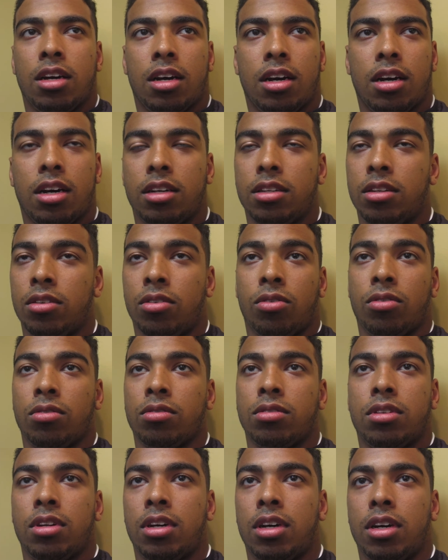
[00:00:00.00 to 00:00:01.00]
uh, the
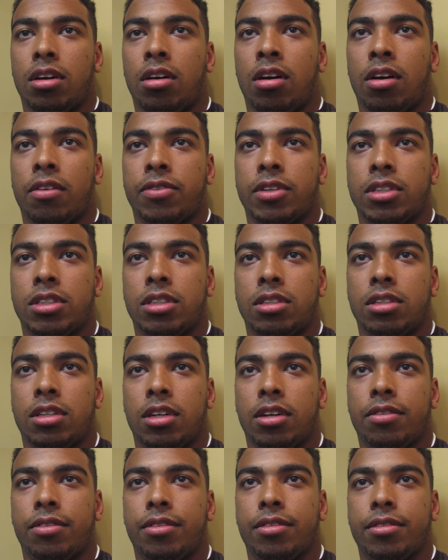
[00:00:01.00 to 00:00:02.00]
whole uh, offense
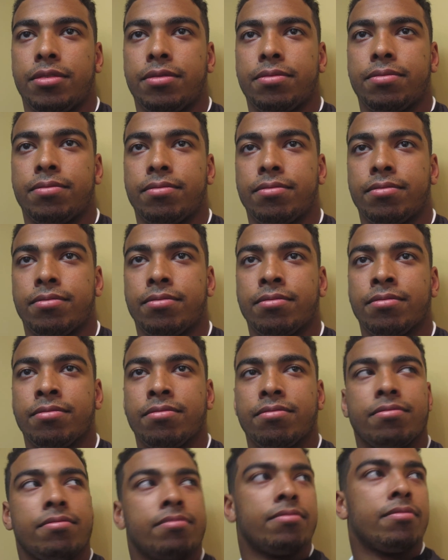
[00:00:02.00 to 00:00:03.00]
itself. How is it the
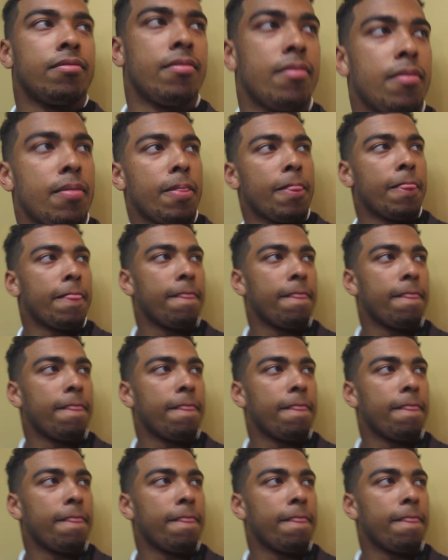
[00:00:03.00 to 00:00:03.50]
running back to see the